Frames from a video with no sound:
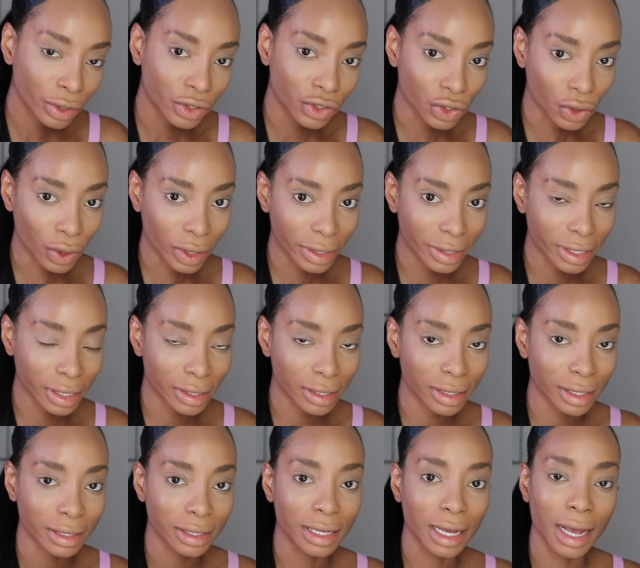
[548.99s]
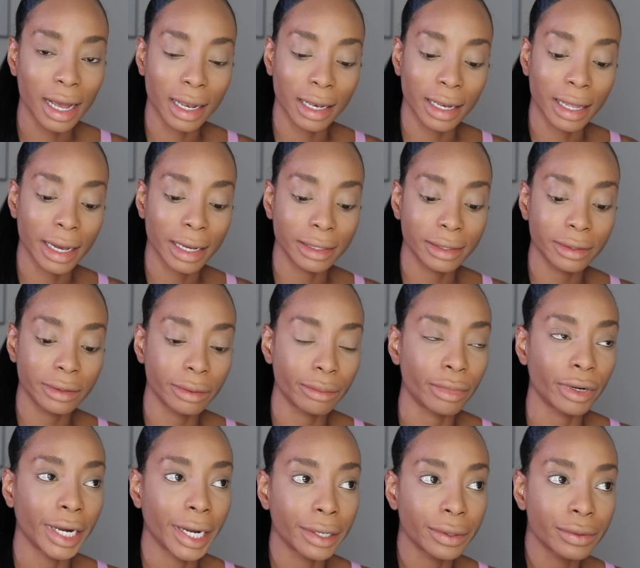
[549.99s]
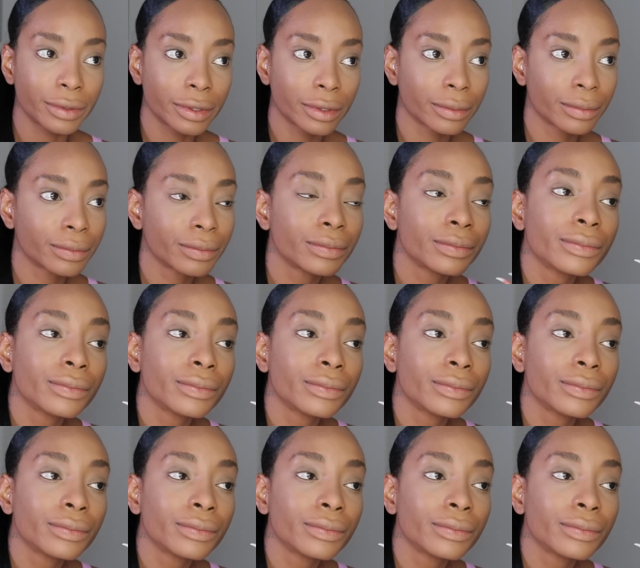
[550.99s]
Soul Sister, to highlight the brows.